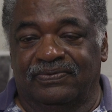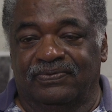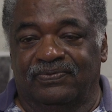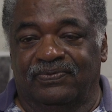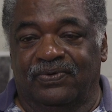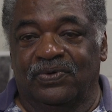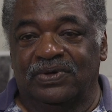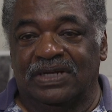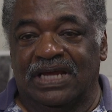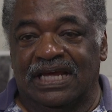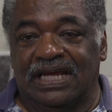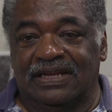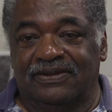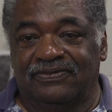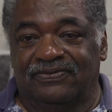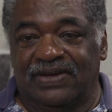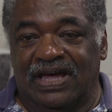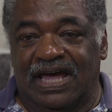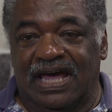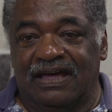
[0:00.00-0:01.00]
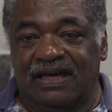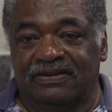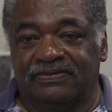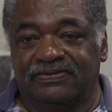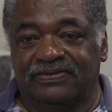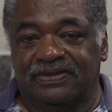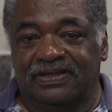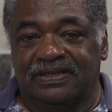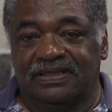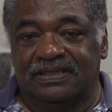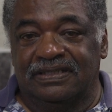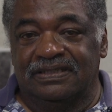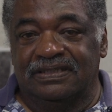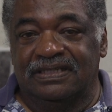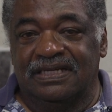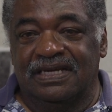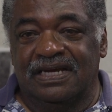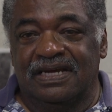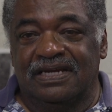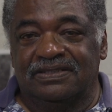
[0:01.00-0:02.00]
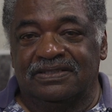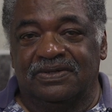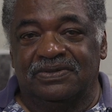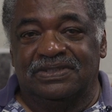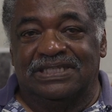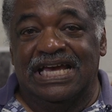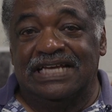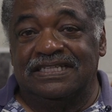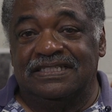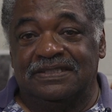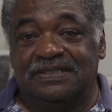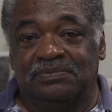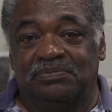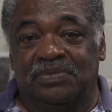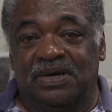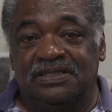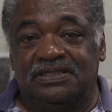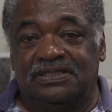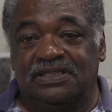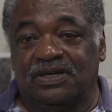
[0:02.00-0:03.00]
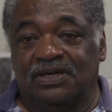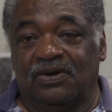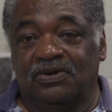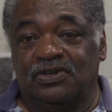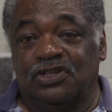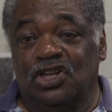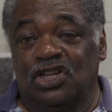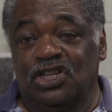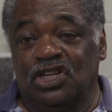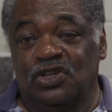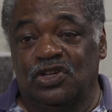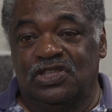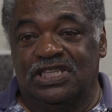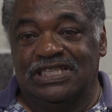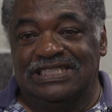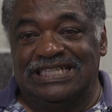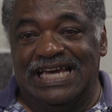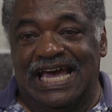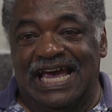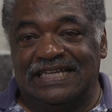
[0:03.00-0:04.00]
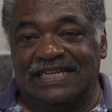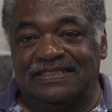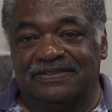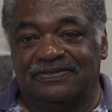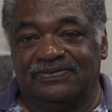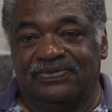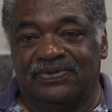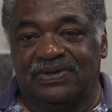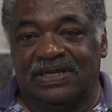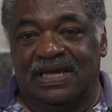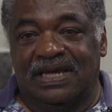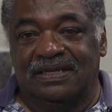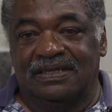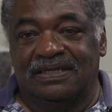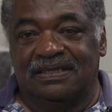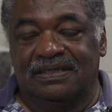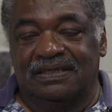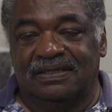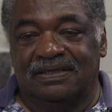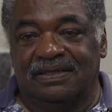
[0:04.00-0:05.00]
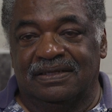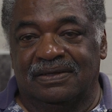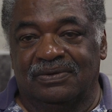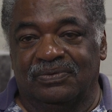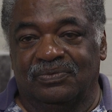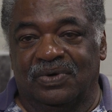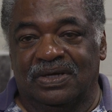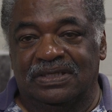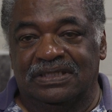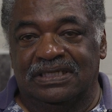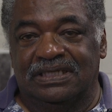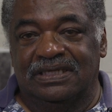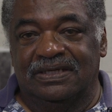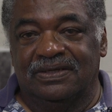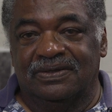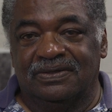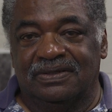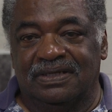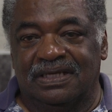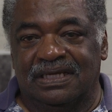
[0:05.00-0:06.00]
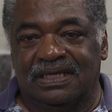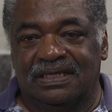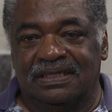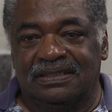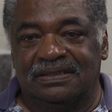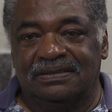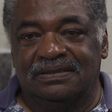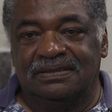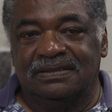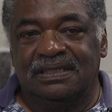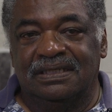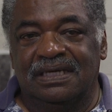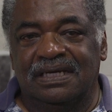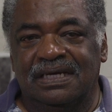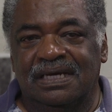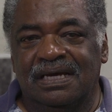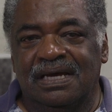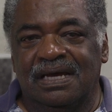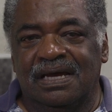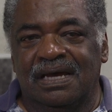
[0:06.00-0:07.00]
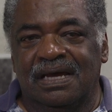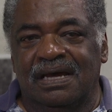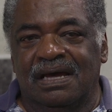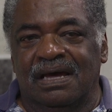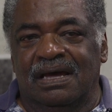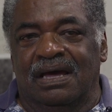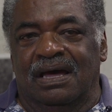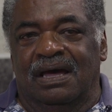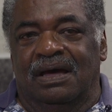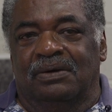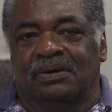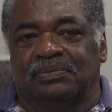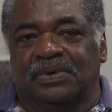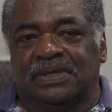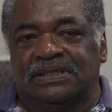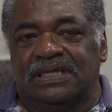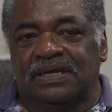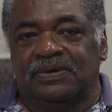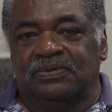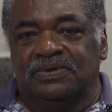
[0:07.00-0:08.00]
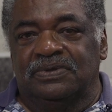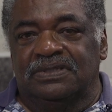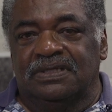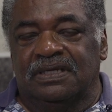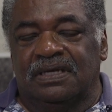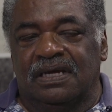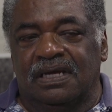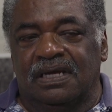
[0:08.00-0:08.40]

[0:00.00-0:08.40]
495. So catching the bus to go to Luther Jackson for that 1 year. But they was,